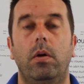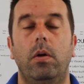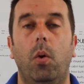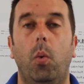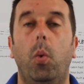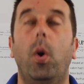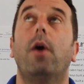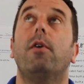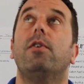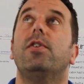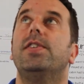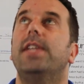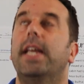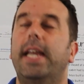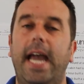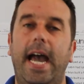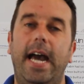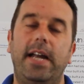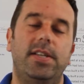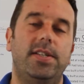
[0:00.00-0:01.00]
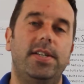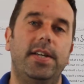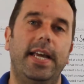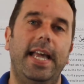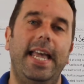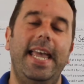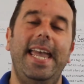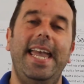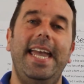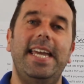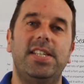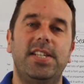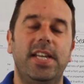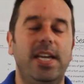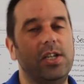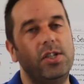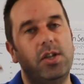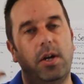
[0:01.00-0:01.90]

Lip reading: Where is the cat? It is